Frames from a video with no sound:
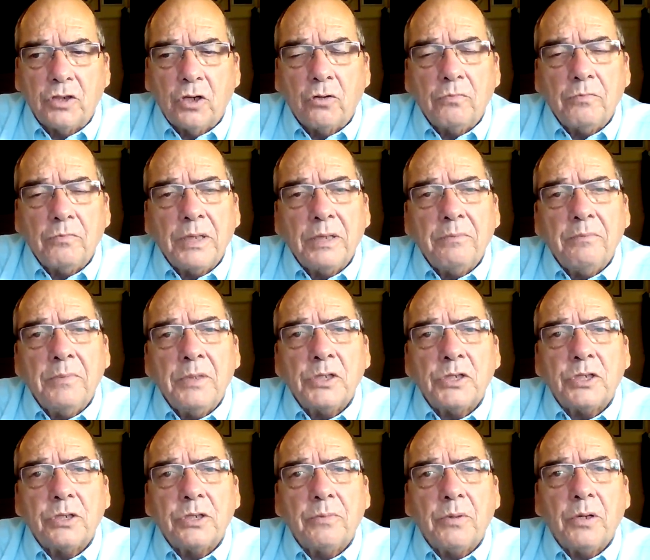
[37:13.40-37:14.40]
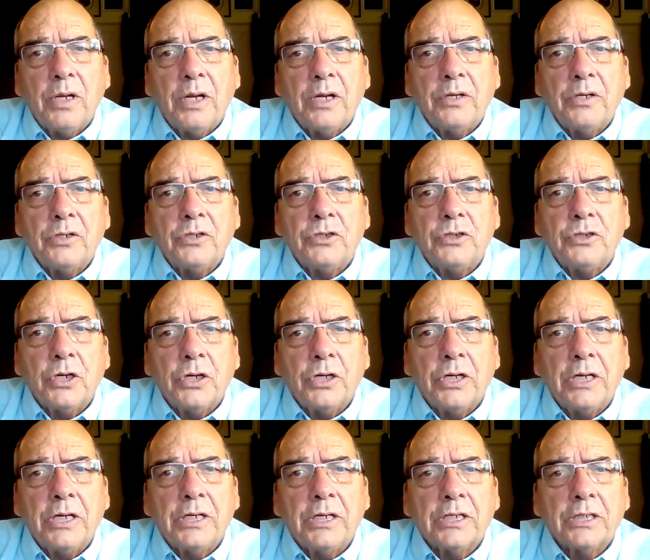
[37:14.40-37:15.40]
Don't be miserable on the
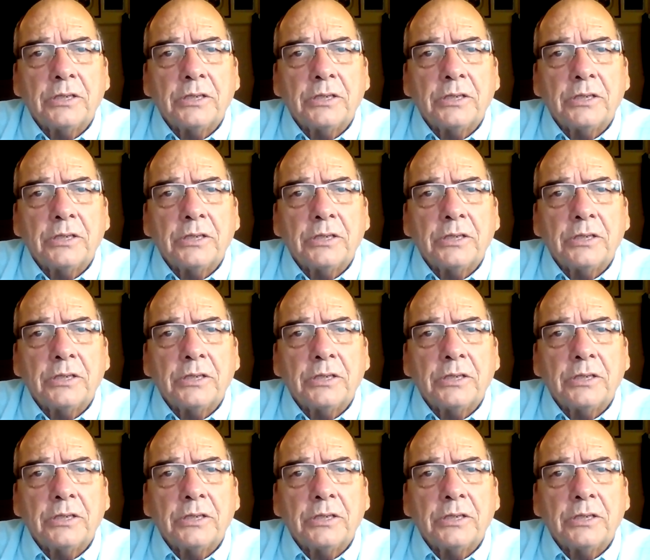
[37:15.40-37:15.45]
journey,